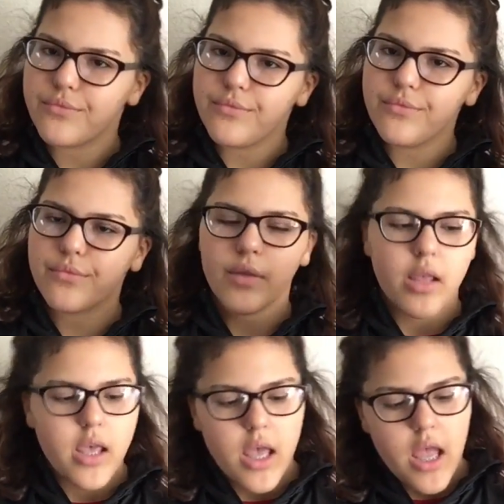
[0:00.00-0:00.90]

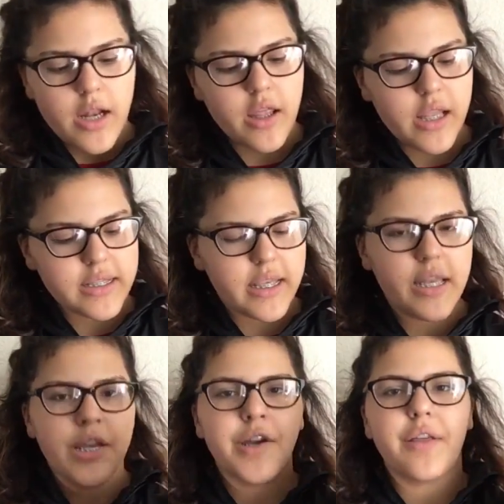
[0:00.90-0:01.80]
the next thing
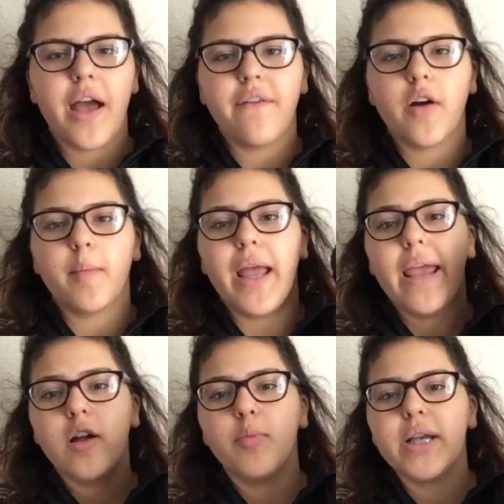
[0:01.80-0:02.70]
in here that I have are my
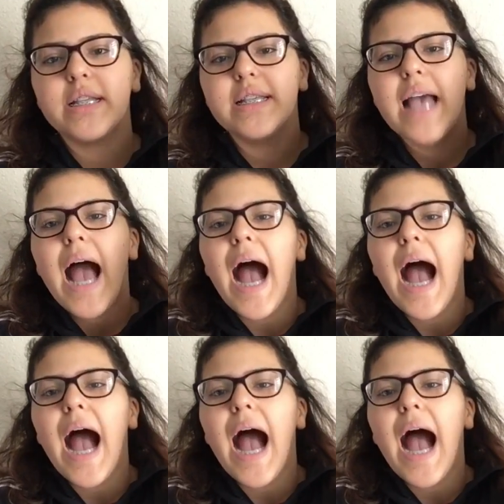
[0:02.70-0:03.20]
ankle braces.